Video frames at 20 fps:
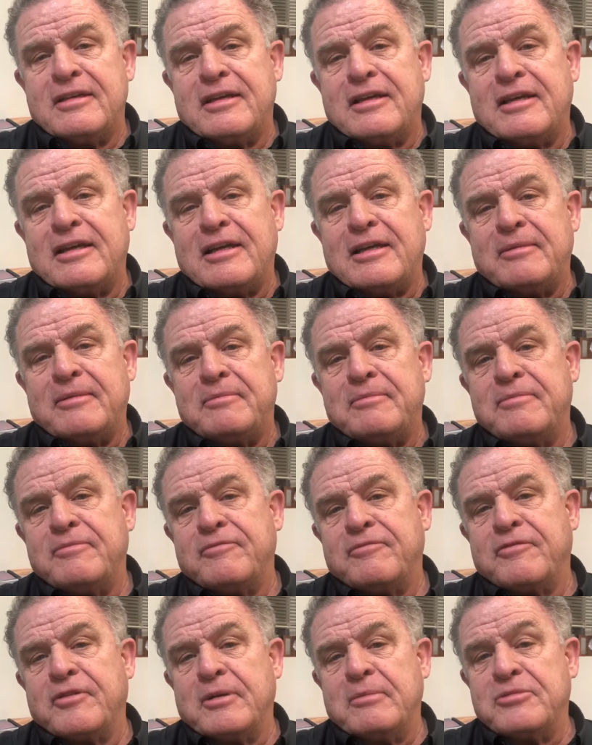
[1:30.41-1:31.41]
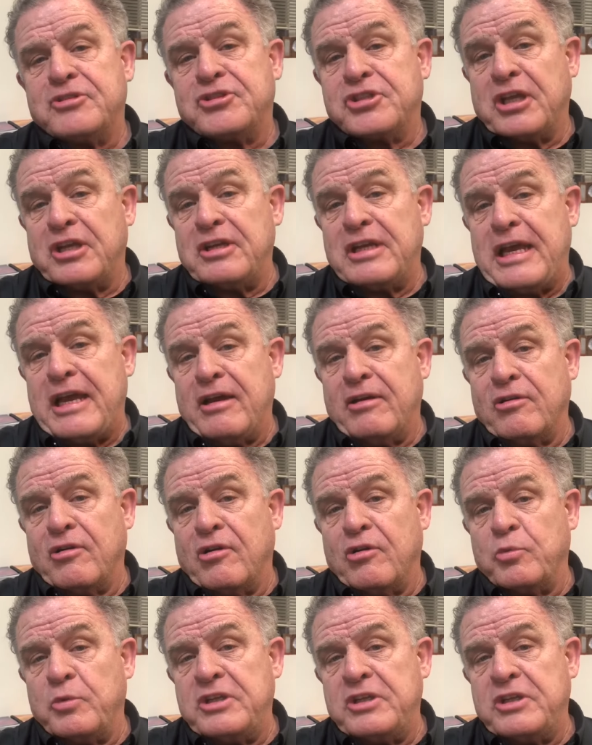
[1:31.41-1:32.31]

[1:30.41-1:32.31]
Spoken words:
from sundown on